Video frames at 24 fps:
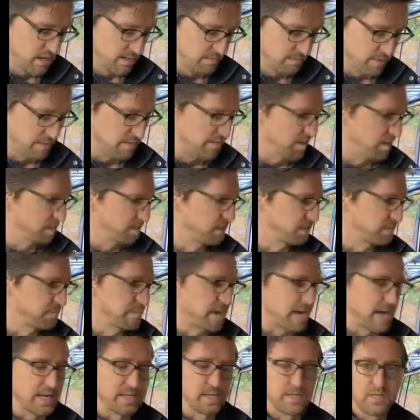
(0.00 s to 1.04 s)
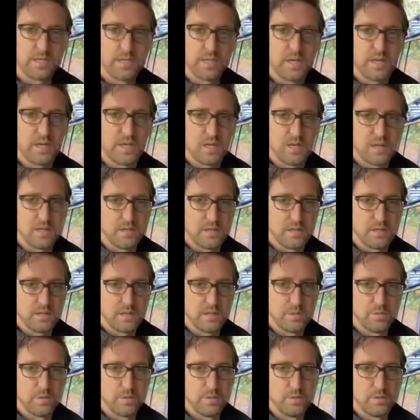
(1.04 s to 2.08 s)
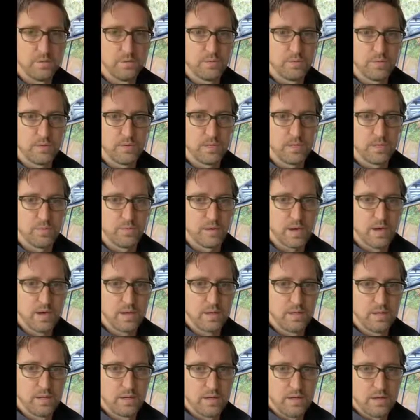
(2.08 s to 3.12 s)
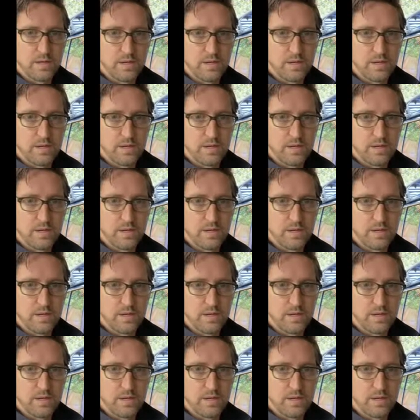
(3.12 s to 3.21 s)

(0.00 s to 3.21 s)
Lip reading: They've always matched the blue really well.